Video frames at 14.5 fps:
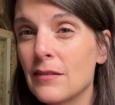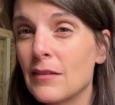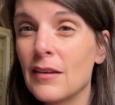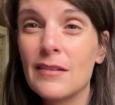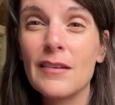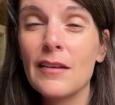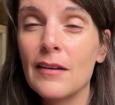
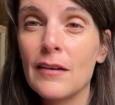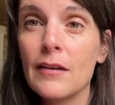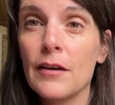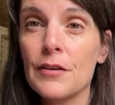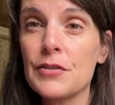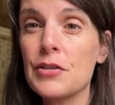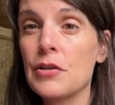Disney
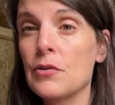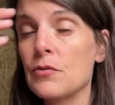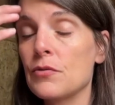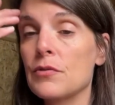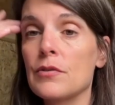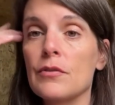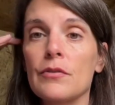
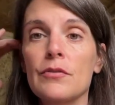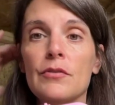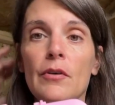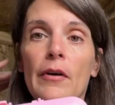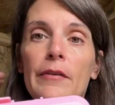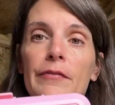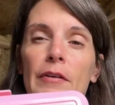cartoons.
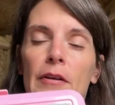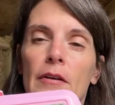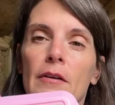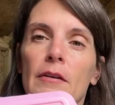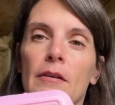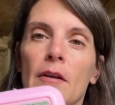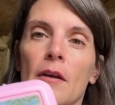So I
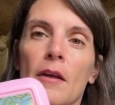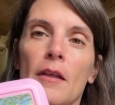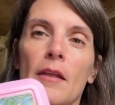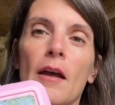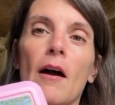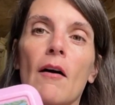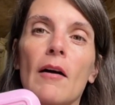figured
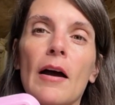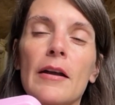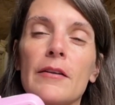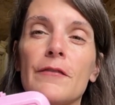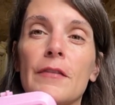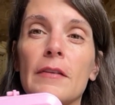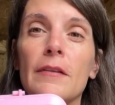they all kind
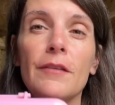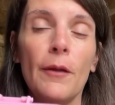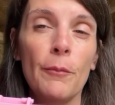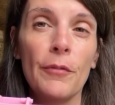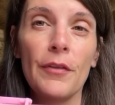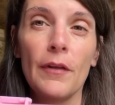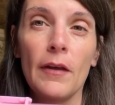of fit the
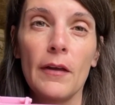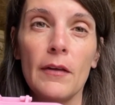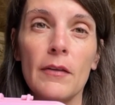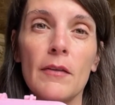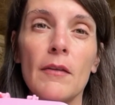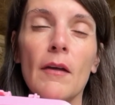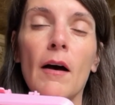same thing.